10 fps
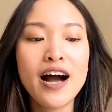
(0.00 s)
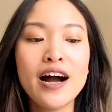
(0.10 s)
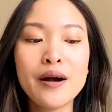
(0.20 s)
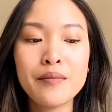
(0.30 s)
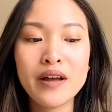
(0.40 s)

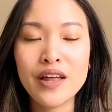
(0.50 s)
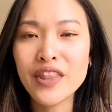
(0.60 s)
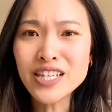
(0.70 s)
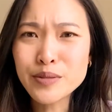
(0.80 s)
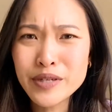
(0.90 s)
And
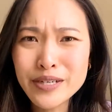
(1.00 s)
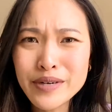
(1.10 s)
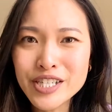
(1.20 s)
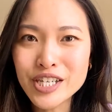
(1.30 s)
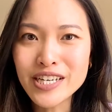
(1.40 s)
that's pretty
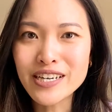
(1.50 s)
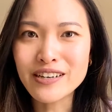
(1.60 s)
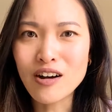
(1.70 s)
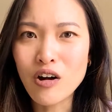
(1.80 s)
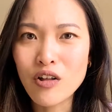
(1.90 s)
much
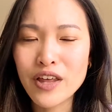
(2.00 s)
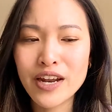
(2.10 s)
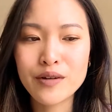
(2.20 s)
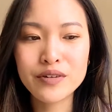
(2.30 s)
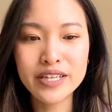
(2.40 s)
it, all that
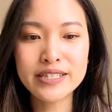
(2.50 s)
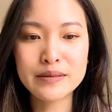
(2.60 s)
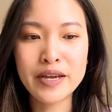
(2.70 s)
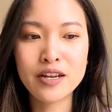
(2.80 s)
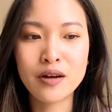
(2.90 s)
I really
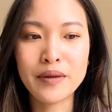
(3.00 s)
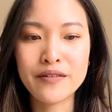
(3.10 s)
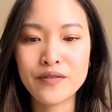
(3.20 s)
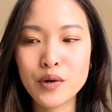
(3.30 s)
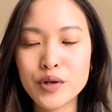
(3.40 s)
spent on
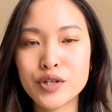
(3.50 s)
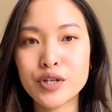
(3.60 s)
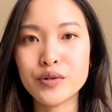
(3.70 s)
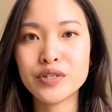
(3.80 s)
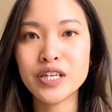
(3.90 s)
my photo
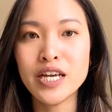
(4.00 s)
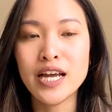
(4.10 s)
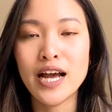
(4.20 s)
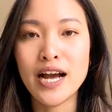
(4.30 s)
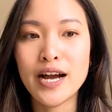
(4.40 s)
shoot.
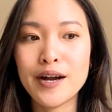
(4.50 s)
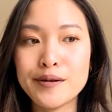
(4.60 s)
So